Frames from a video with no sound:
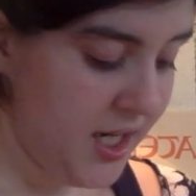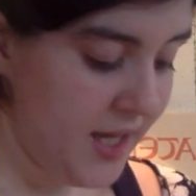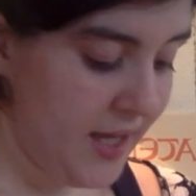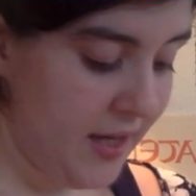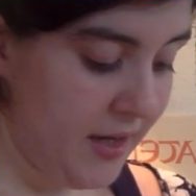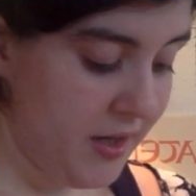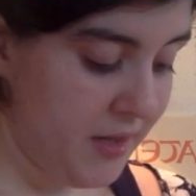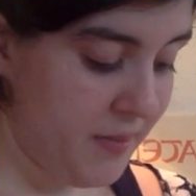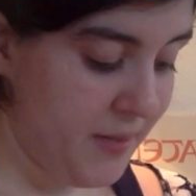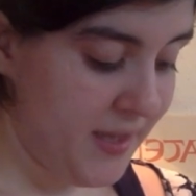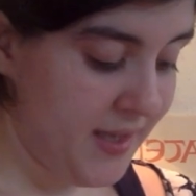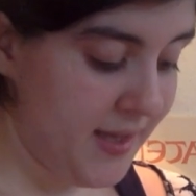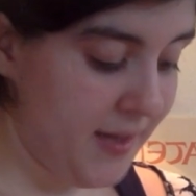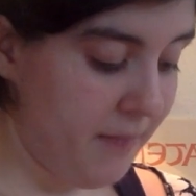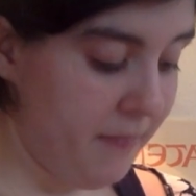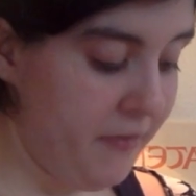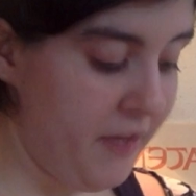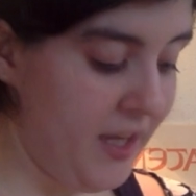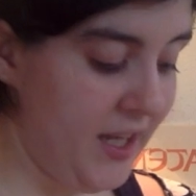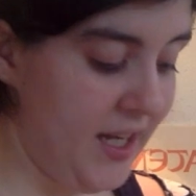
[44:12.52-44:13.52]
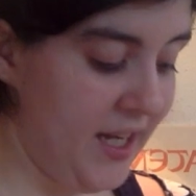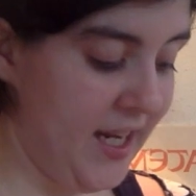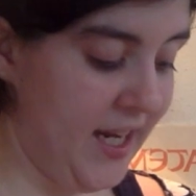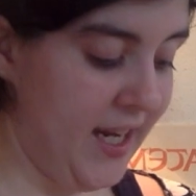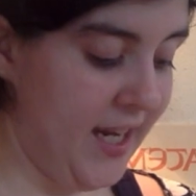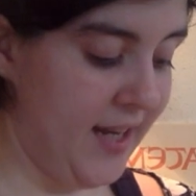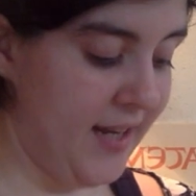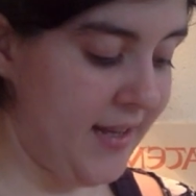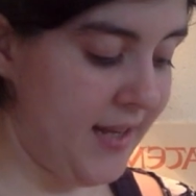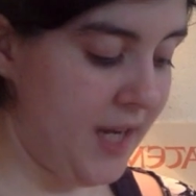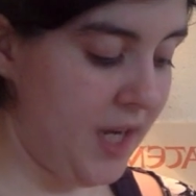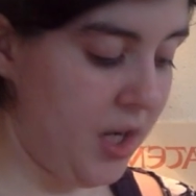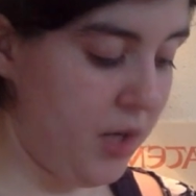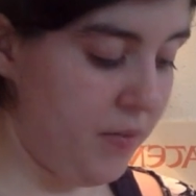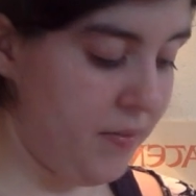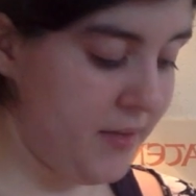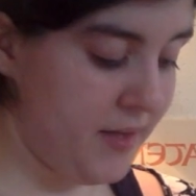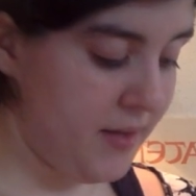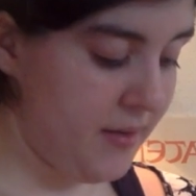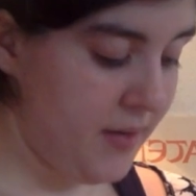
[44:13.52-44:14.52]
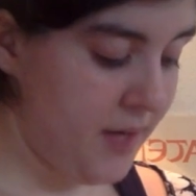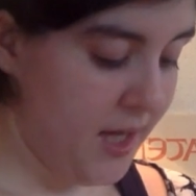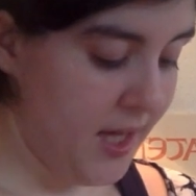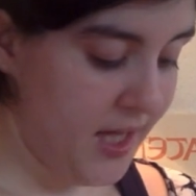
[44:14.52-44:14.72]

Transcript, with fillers: There has been some villainy here, said Holmes.